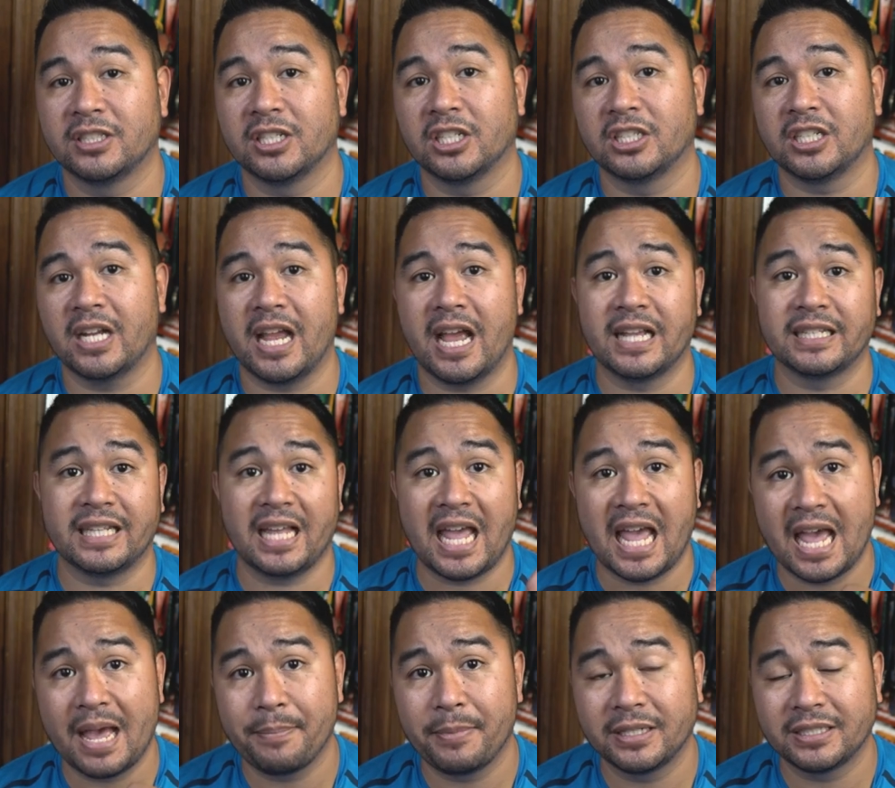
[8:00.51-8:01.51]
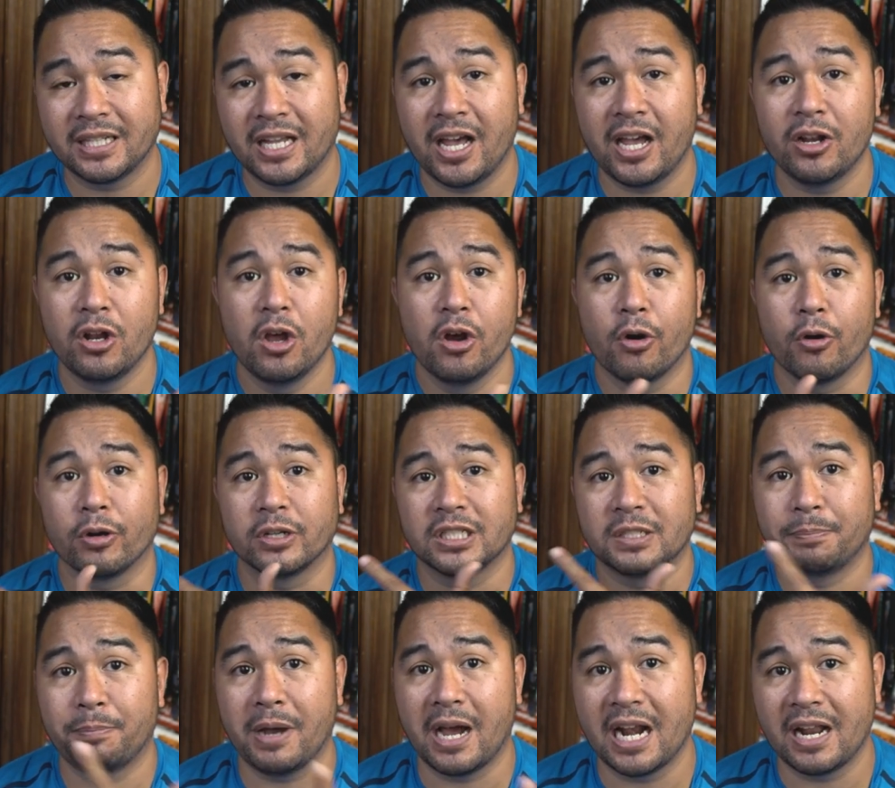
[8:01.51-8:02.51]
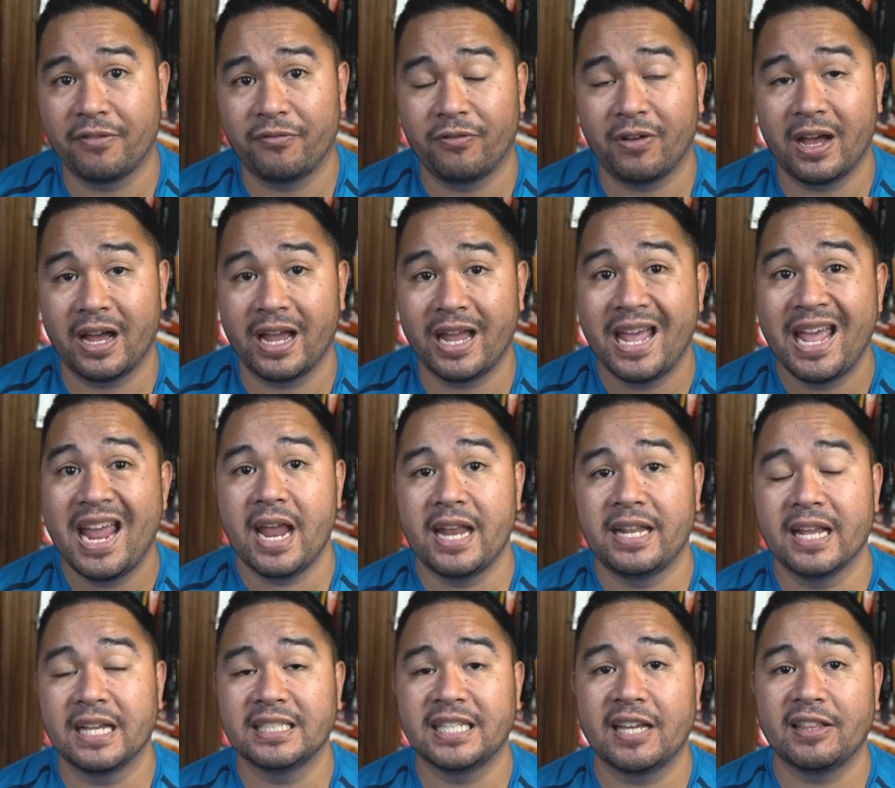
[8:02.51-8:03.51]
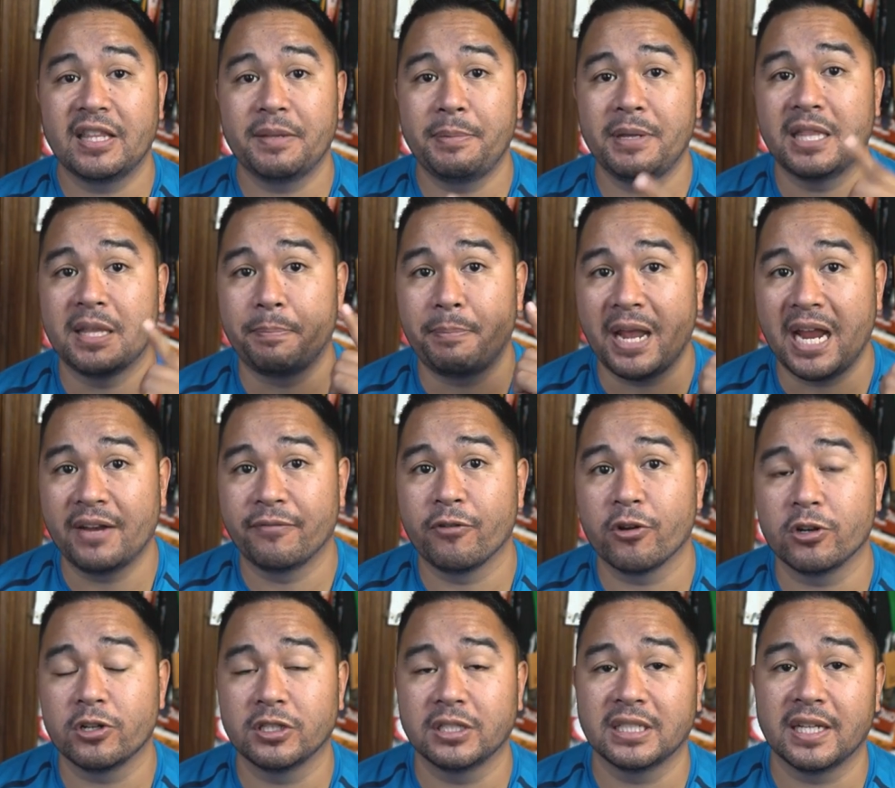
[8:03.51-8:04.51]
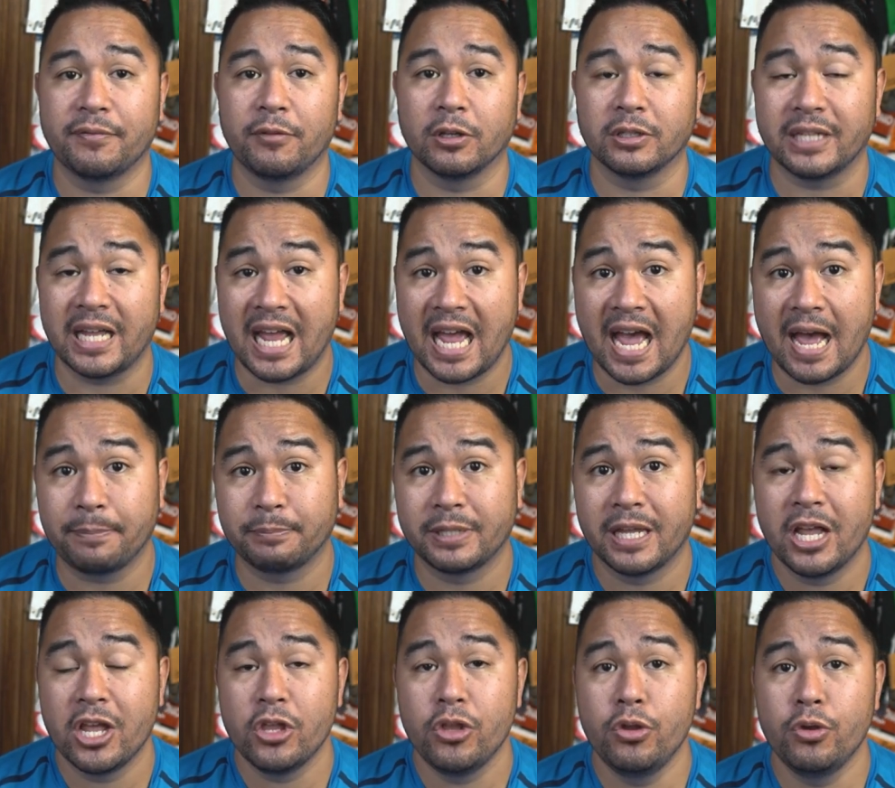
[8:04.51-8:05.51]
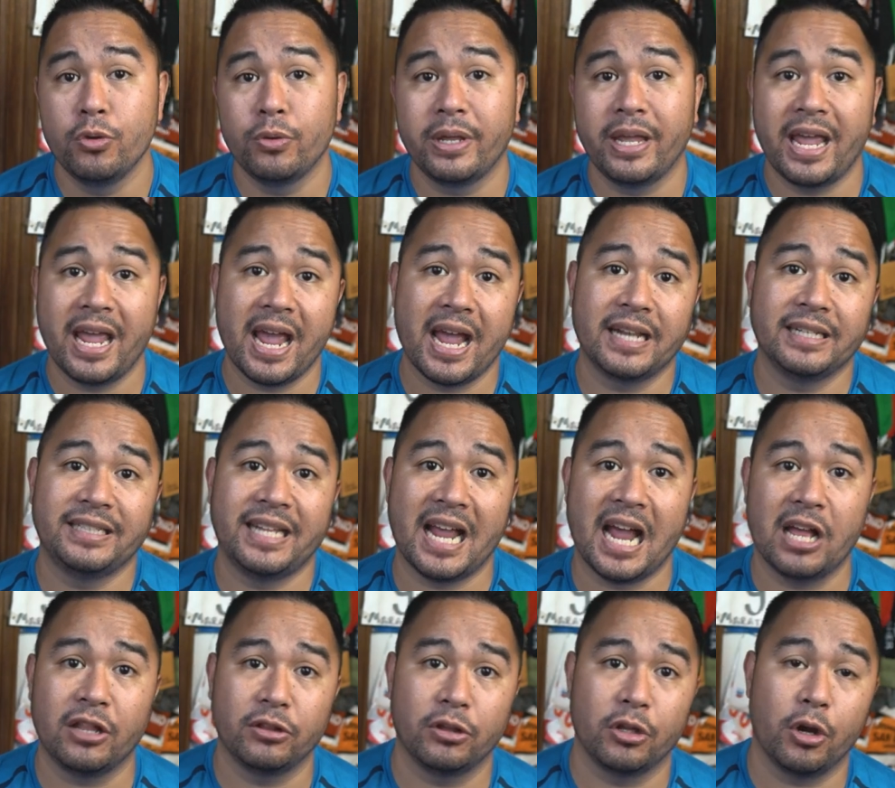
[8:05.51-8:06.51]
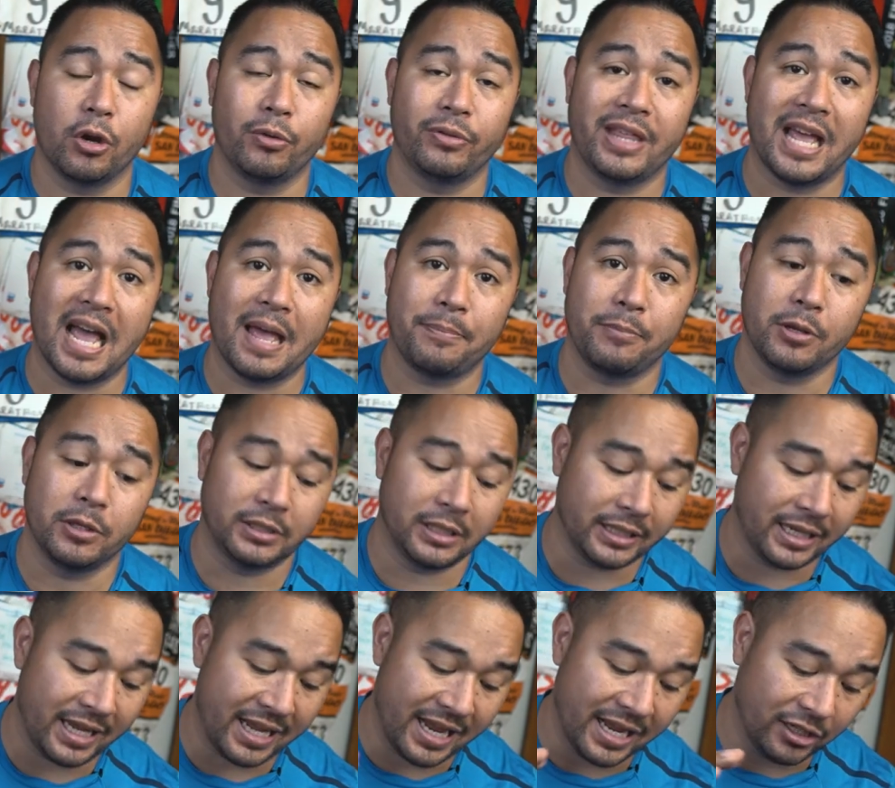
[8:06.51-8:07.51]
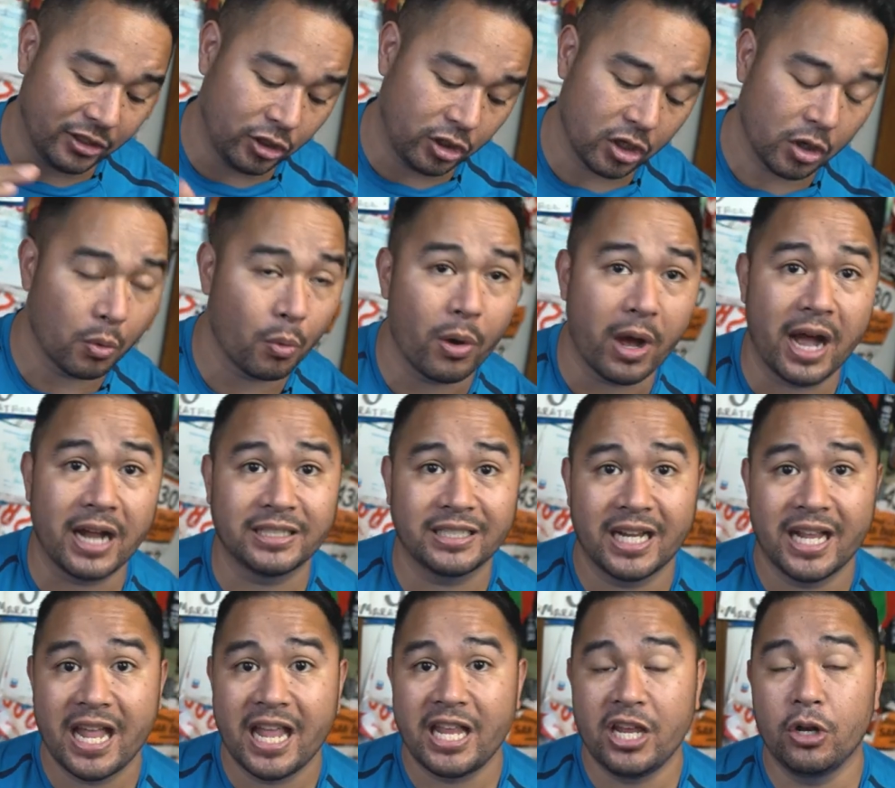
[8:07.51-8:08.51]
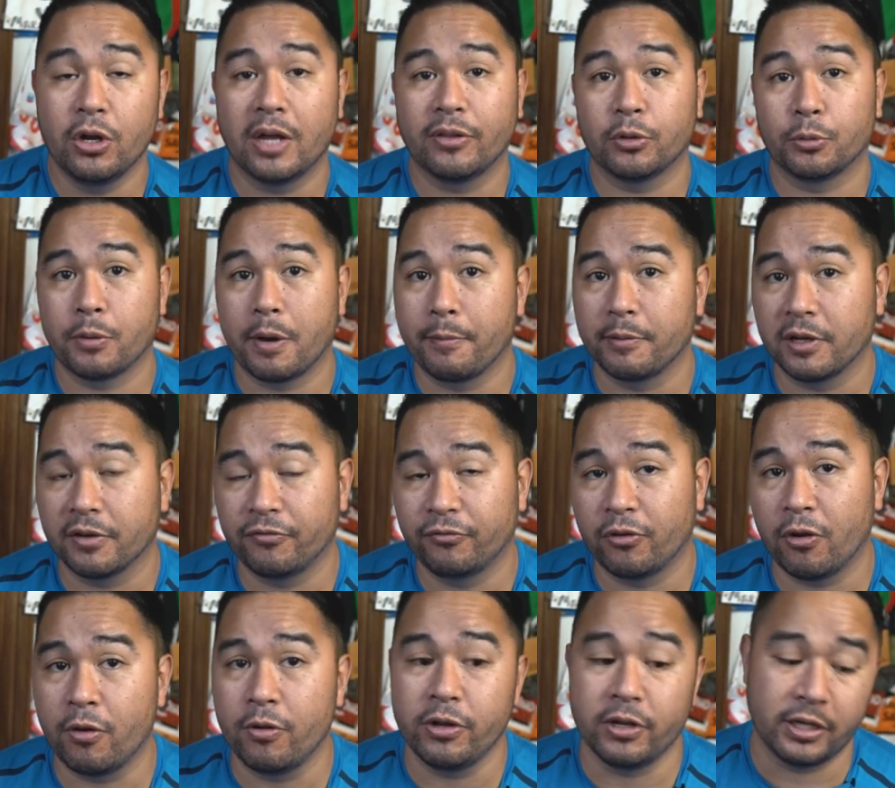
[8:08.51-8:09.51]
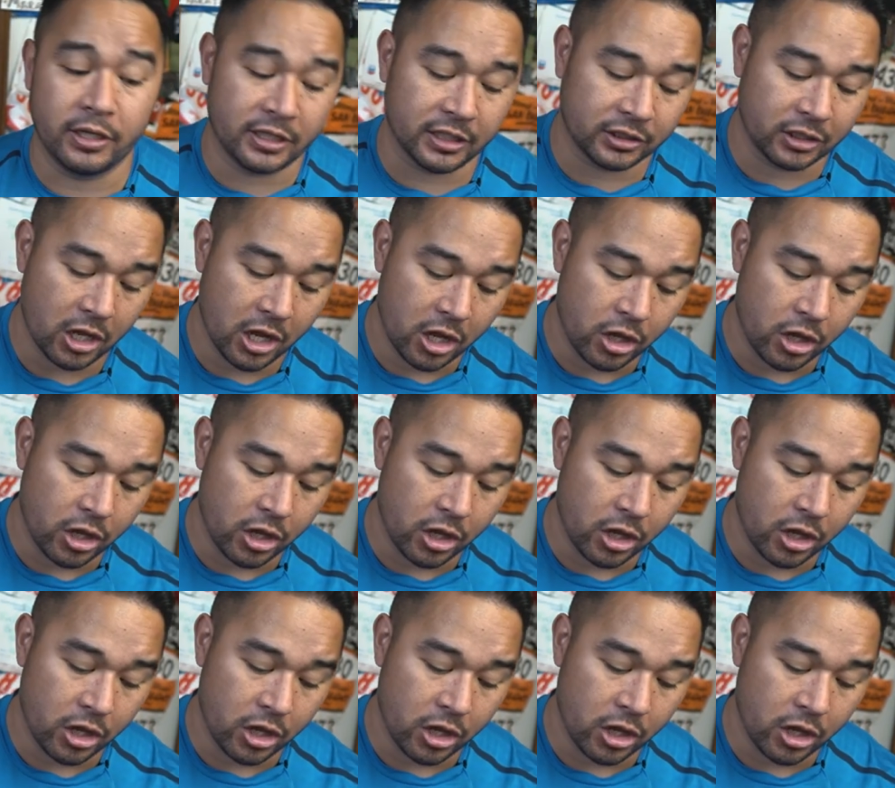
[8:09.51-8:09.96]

such as Amazon or Spotify, it does have to be the paid versions of those apps. You can download that music into your watch. You don't have to run with your phone. You can just